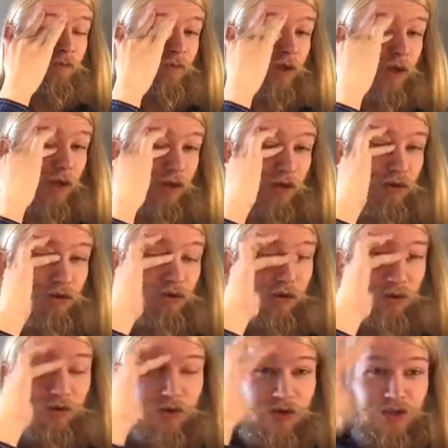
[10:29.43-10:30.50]
That could
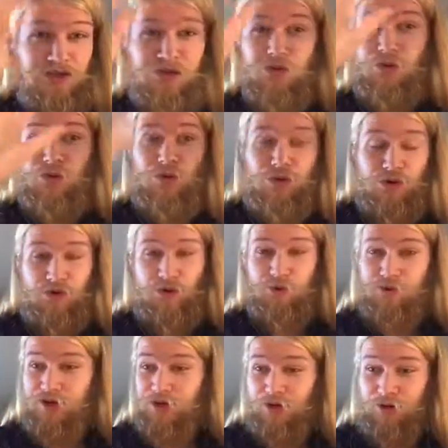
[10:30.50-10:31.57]
require its own
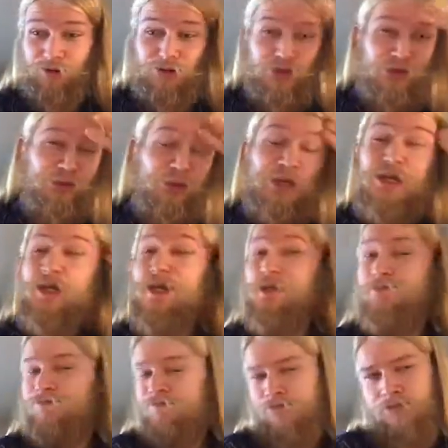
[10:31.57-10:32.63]
video, which,
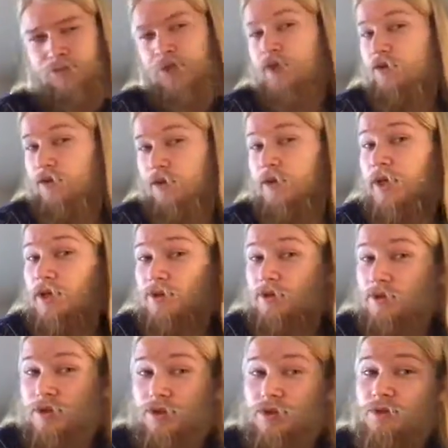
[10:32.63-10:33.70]
if you guys
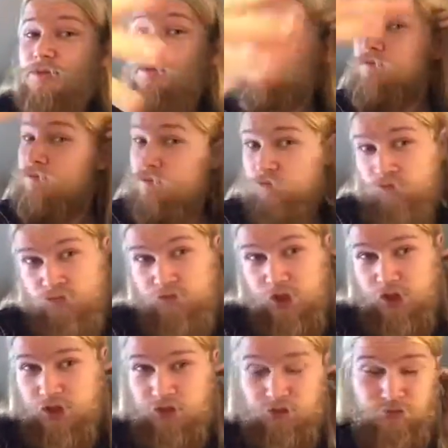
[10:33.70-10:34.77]
want to, I
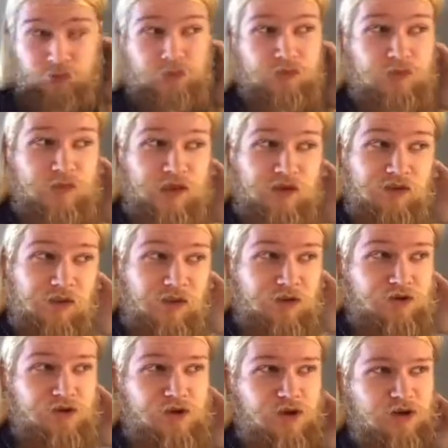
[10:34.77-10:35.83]
can give that a
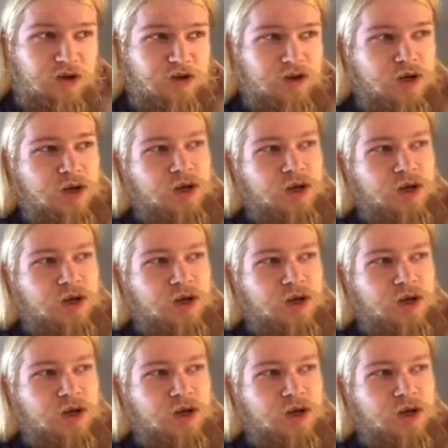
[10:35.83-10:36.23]
shot.